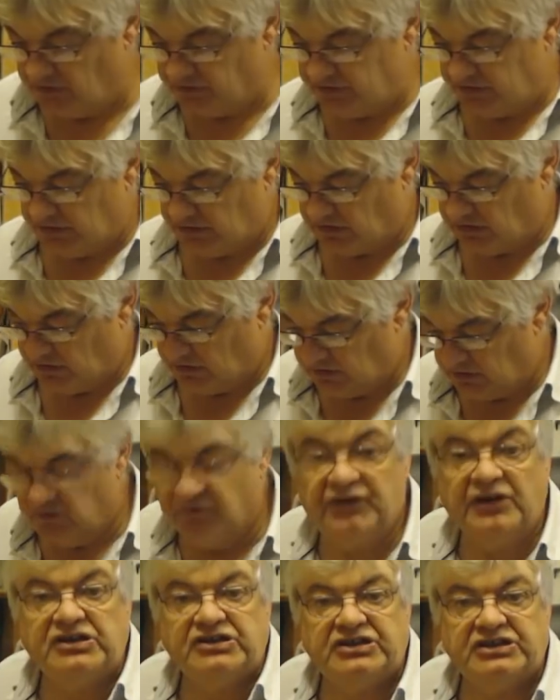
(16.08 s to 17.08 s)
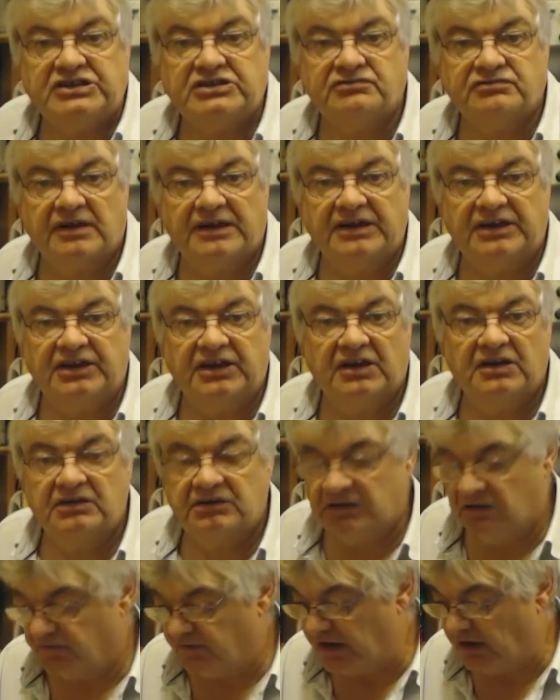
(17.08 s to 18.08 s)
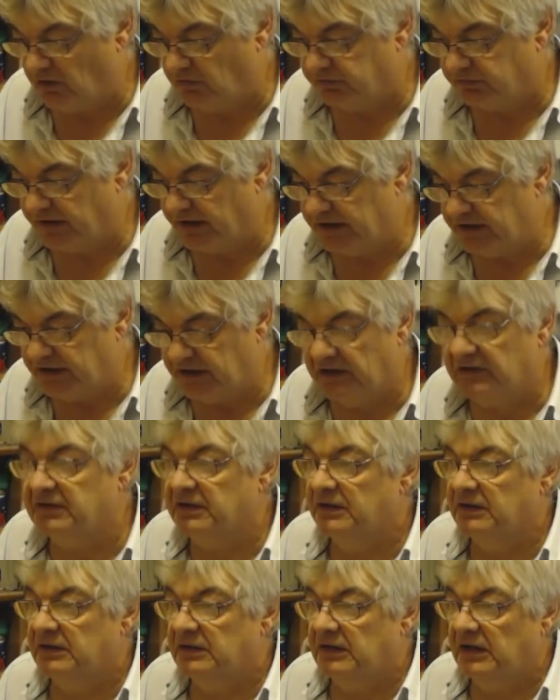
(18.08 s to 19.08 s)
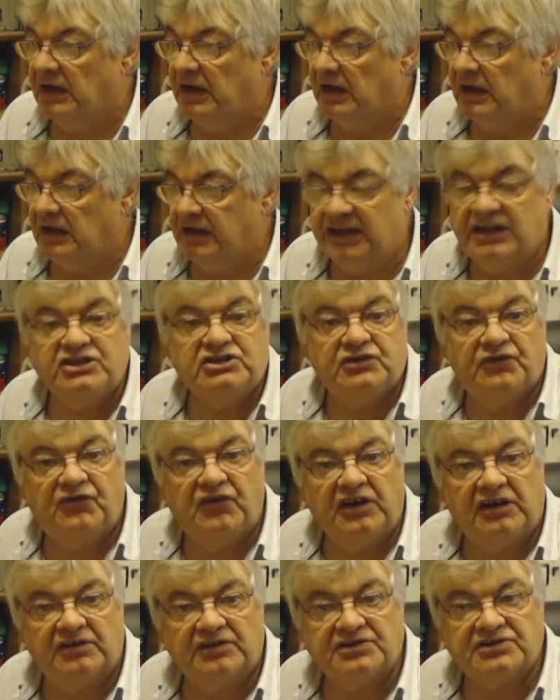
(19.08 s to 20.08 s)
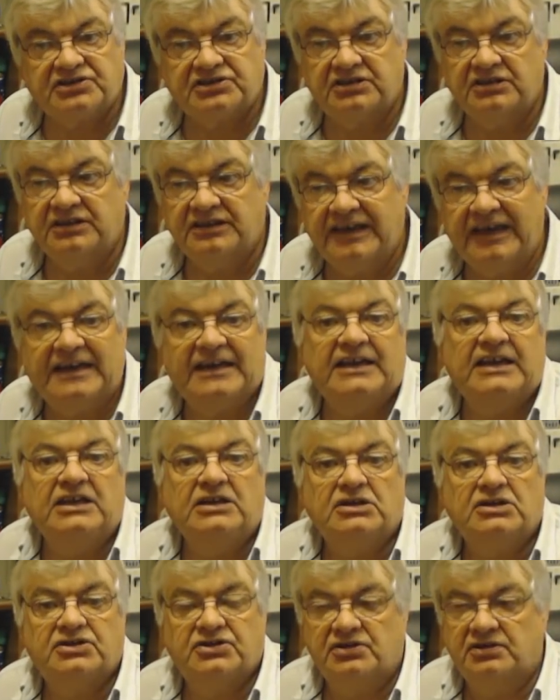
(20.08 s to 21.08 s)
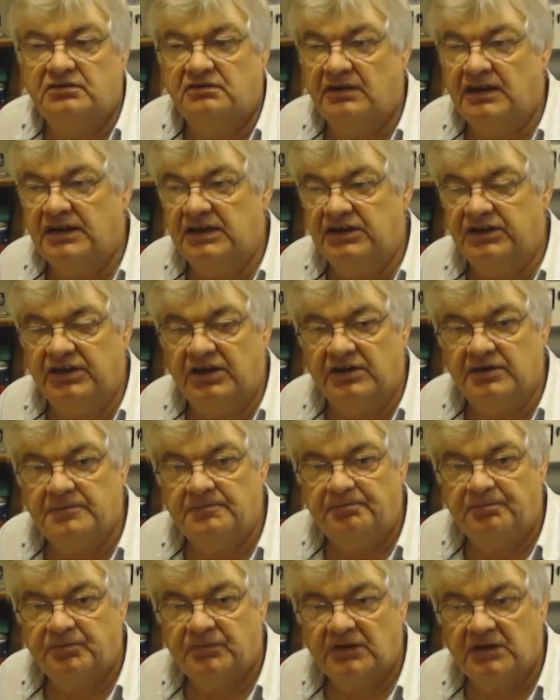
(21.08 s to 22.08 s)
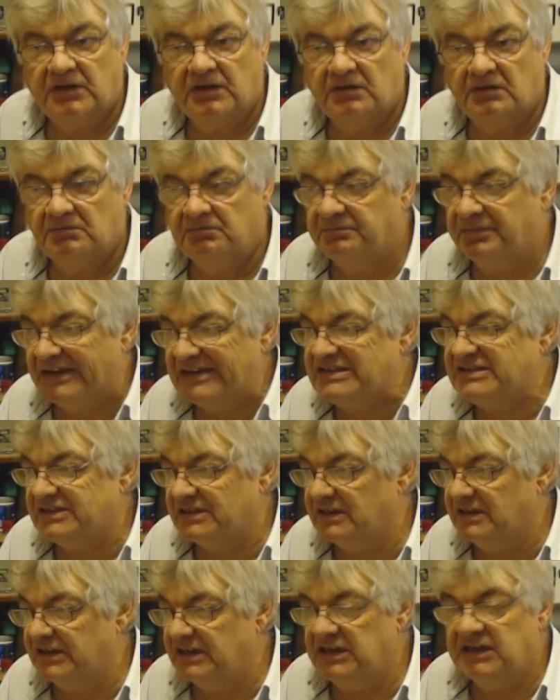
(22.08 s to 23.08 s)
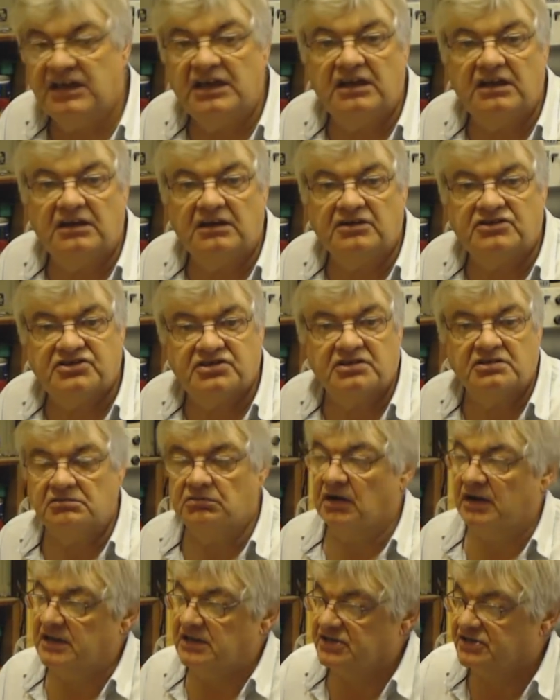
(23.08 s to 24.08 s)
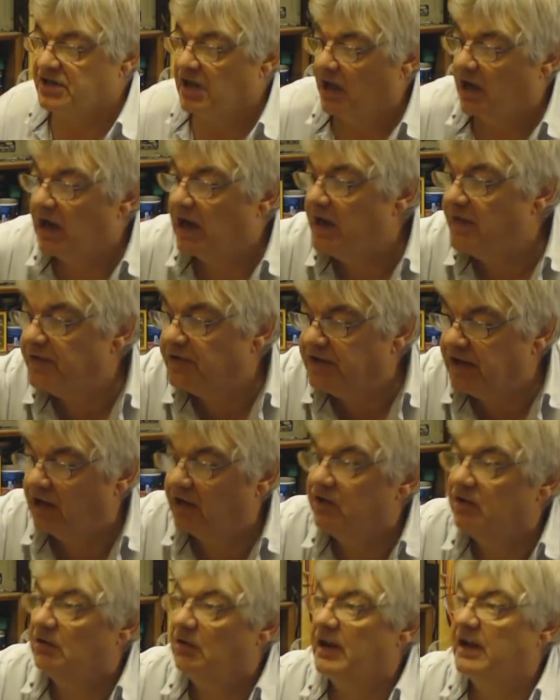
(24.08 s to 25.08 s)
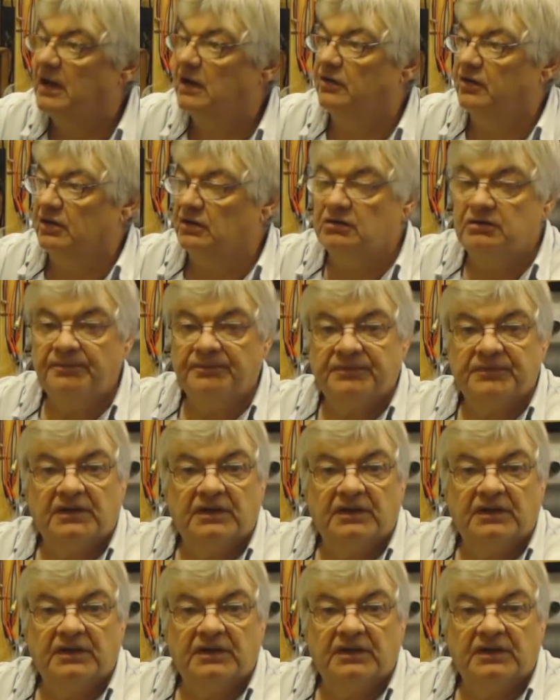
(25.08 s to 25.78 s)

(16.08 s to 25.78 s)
got your vintage radio, your valve radio. Interference can get into the radio basically in two ways. Either down your aerial,